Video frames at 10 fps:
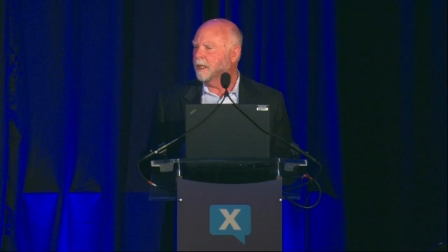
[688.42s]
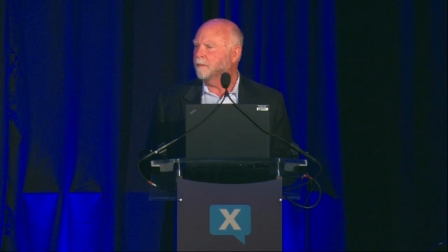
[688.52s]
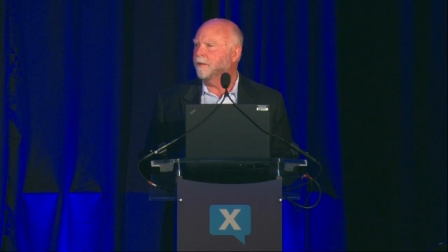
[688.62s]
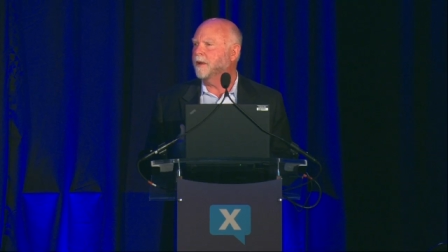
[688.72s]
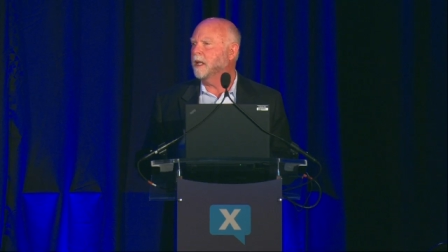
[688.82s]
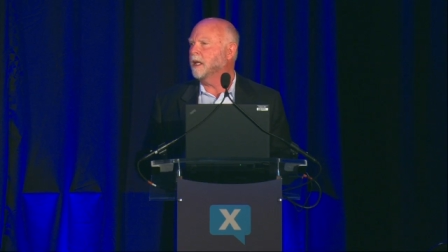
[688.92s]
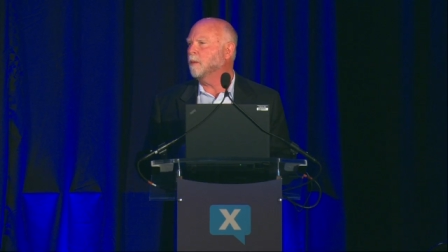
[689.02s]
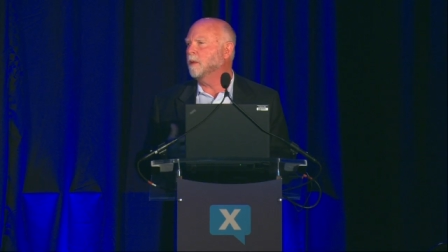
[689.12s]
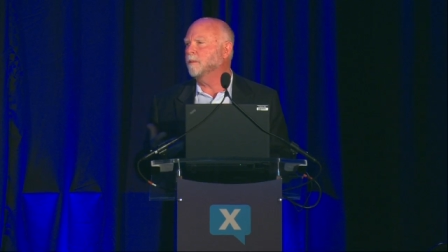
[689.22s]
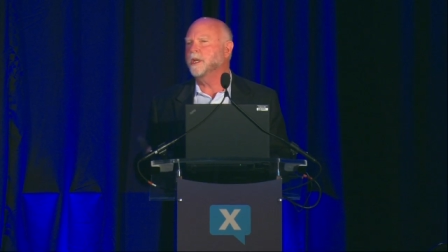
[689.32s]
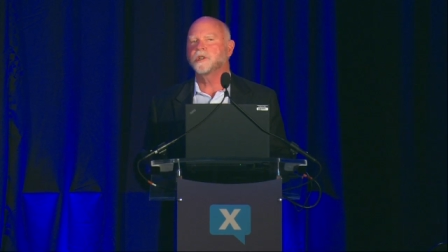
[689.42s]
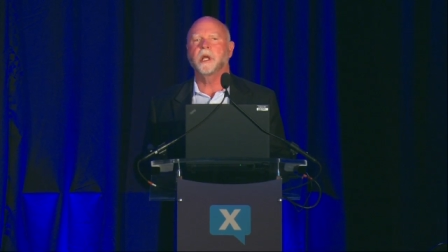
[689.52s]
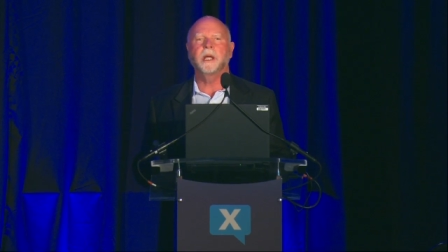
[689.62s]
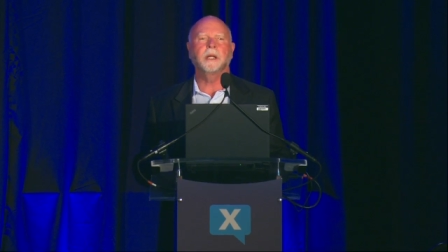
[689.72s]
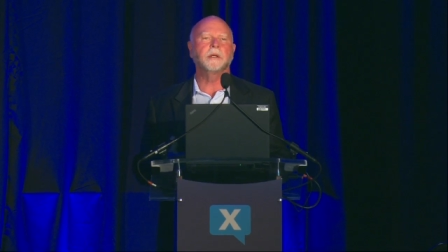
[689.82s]
that we found that when we
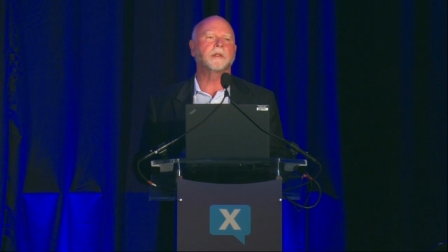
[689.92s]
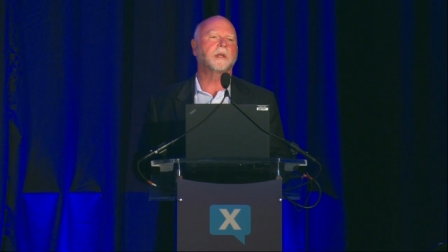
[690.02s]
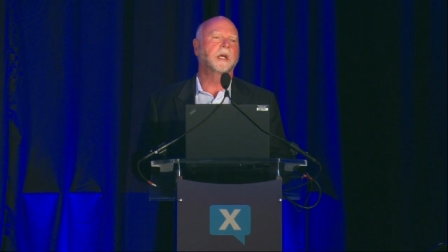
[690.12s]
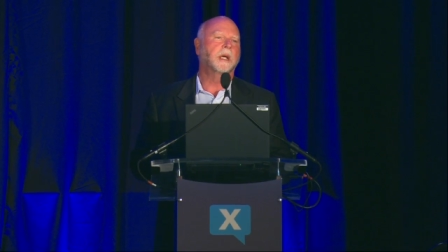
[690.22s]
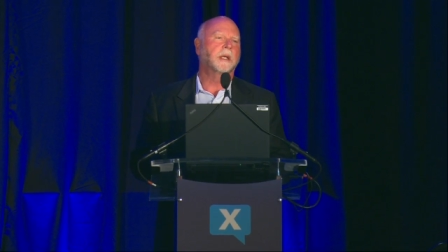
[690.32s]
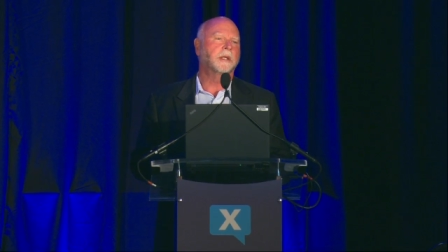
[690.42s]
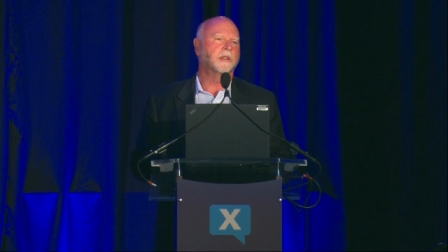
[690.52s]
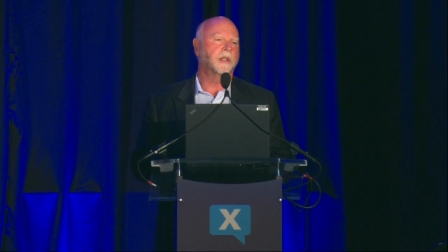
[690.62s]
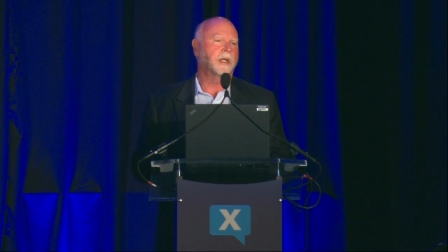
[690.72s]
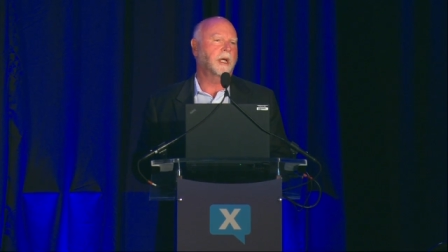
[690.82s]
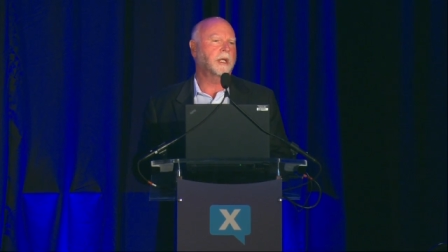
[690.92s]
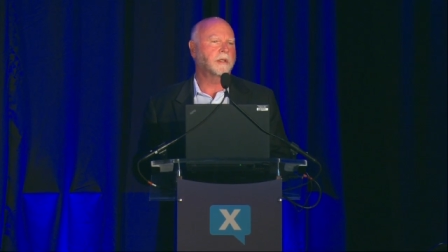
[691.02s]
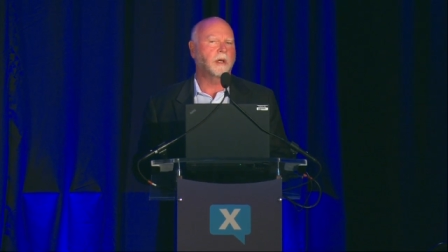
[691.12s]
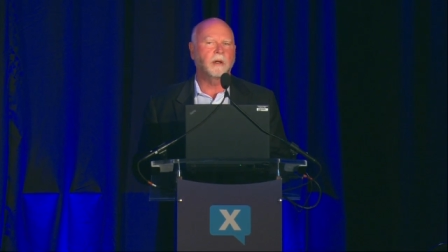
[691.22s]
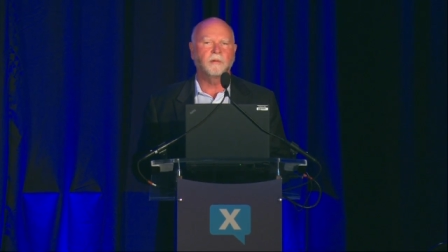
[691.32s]
change the genetic
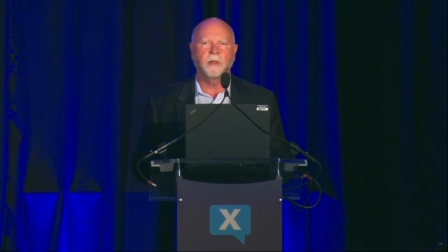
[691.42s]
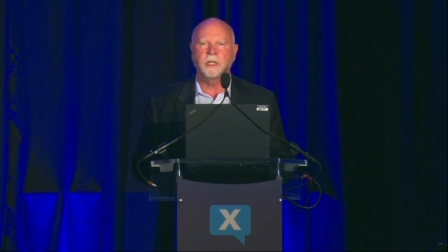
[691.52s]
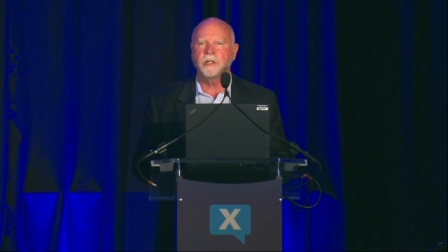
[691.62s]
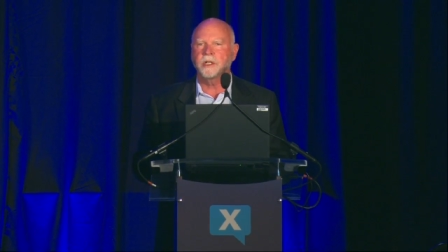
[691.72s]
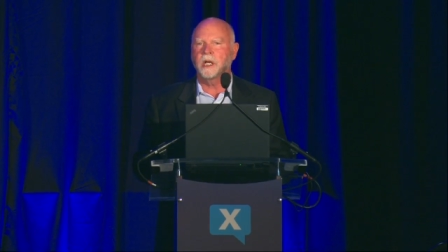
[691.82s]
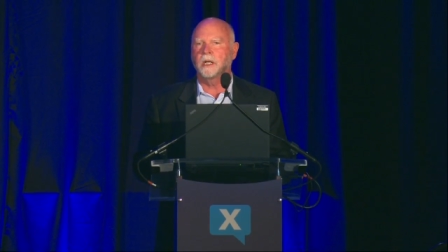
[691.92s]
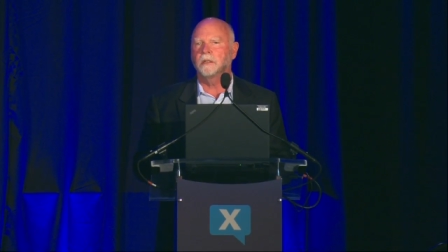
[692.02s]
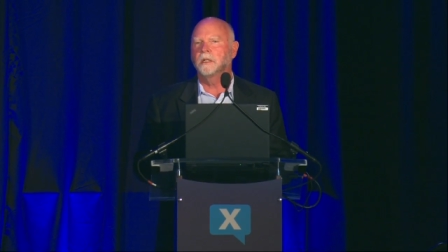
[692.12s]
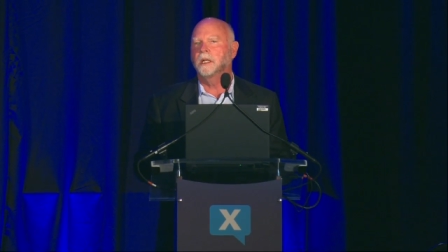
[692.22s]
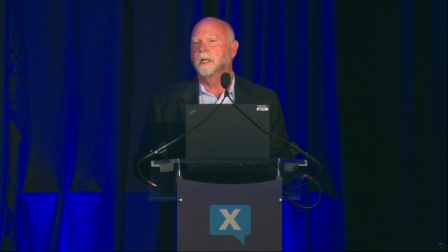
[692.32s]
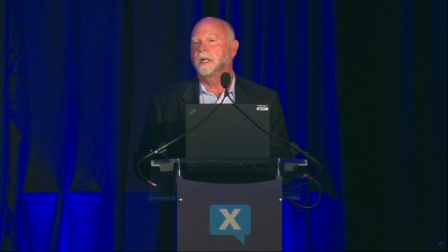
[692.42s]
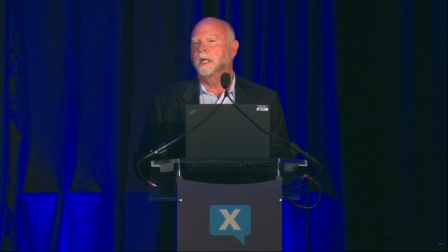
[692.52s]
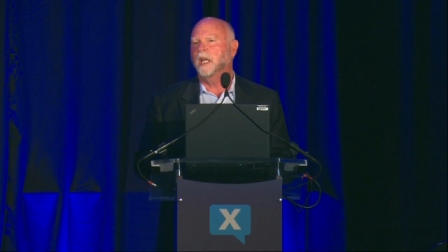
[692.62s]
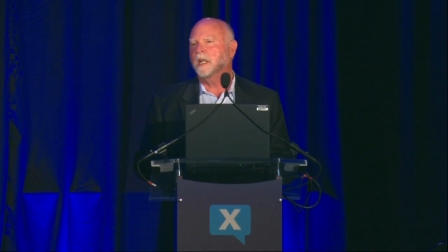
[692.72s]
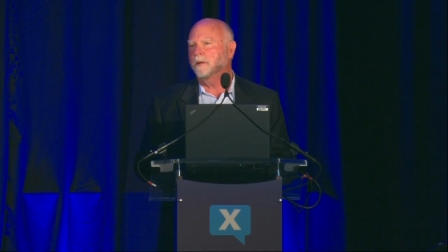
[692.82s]
software in the cell,
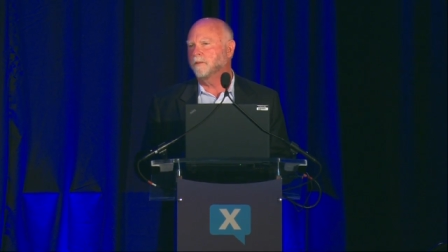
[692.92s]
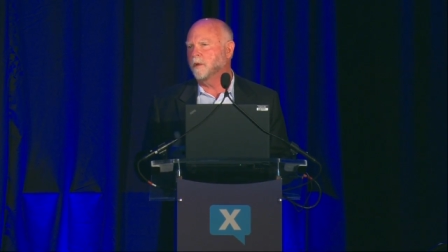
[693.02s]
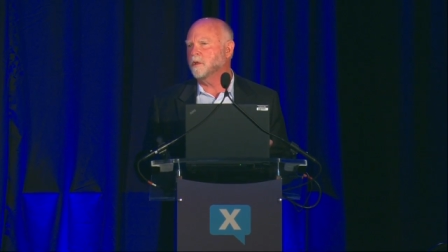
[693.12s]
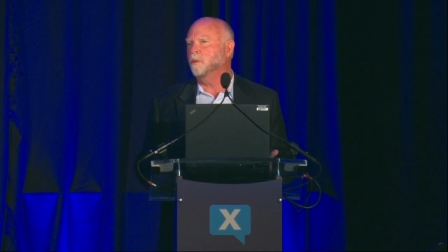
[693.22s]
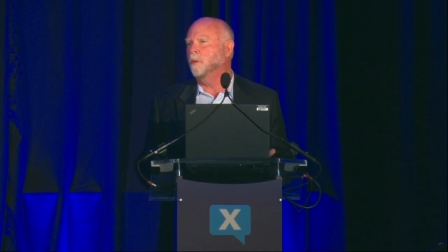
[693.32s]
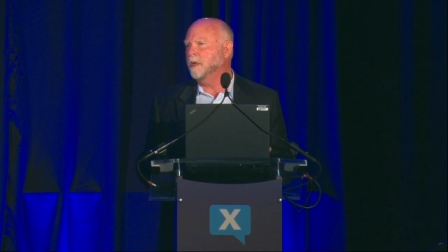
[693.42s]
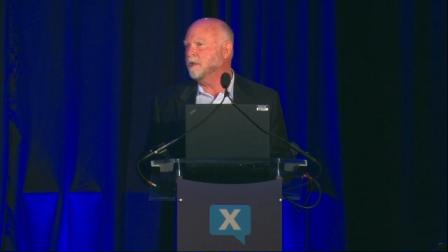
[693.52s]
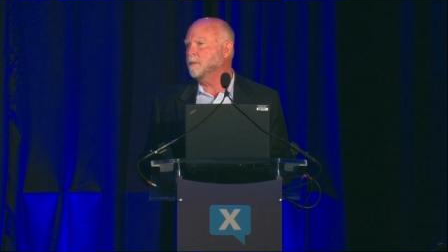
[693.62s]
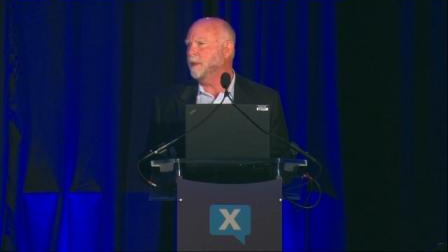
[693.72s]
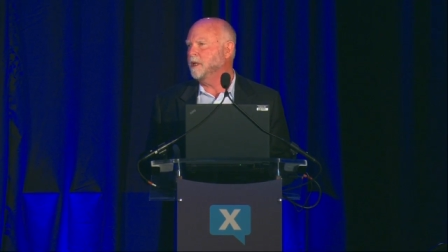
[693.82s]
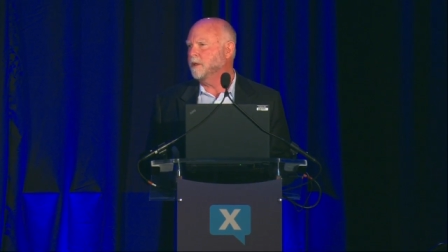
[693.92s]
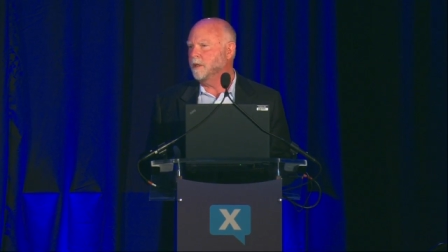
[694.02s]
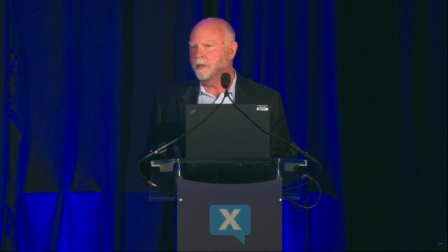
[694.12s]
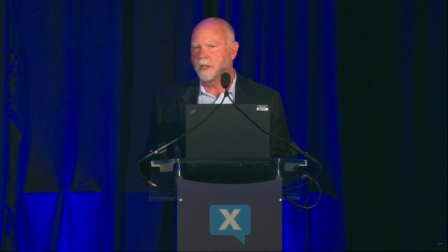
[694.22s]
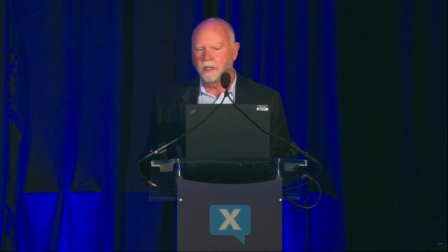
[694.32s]
it converts one
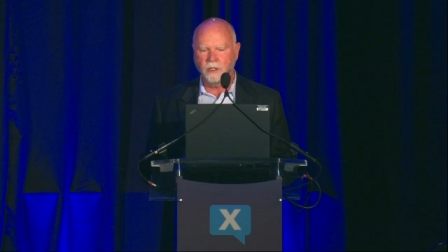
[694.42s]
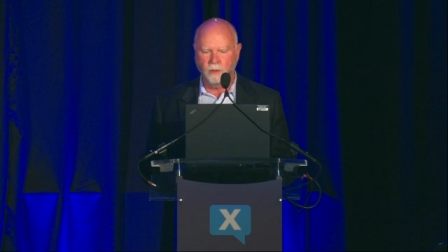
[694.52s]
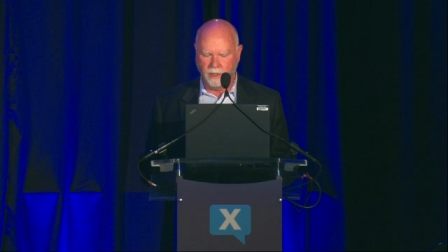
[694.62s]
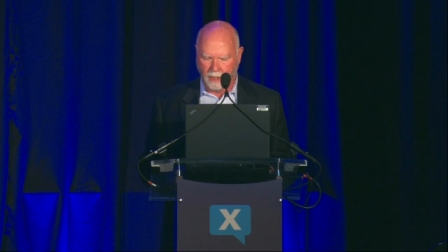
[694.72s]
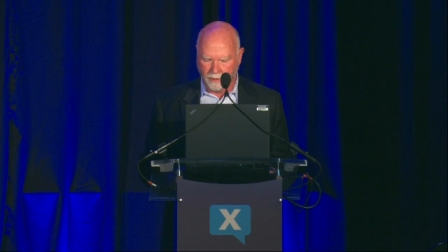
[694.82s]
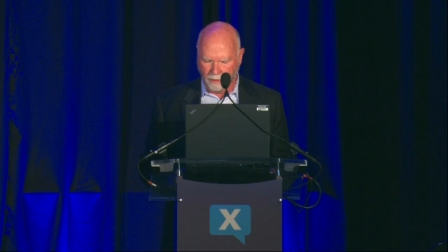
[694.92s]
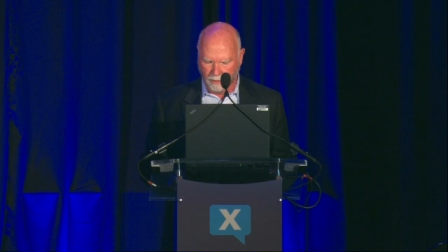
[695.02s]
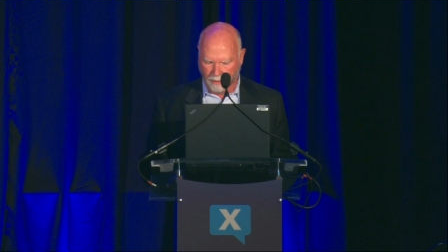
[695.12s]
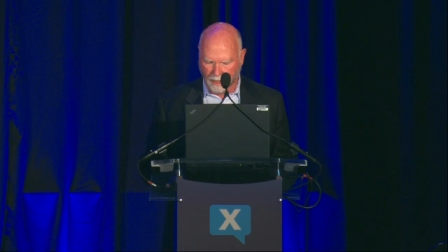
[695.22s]
species into another.